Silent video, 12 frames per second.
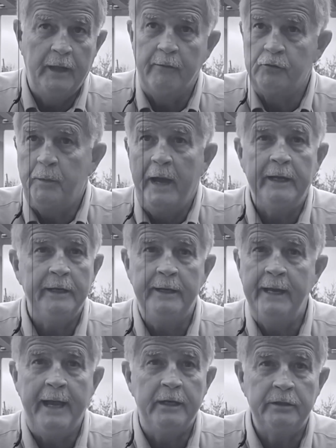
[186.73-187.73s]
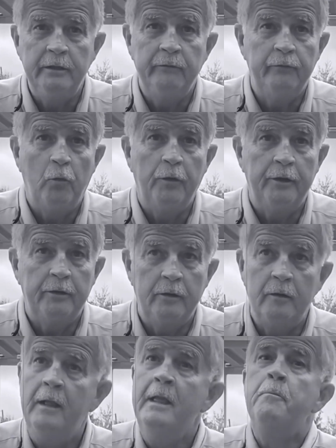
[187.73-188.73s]
That was back in
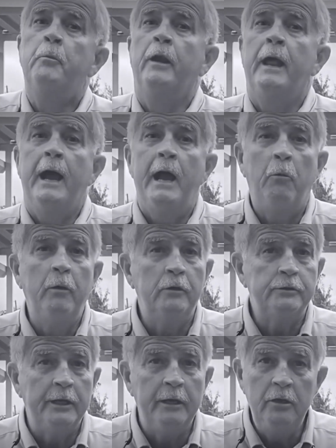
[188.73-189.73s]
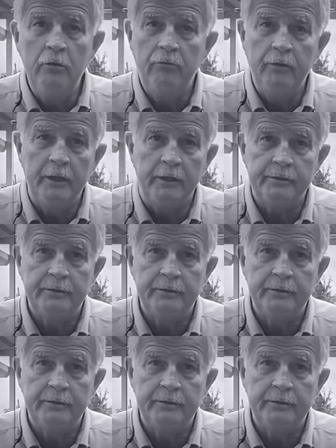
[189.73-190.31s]
1942. But I will tell you this.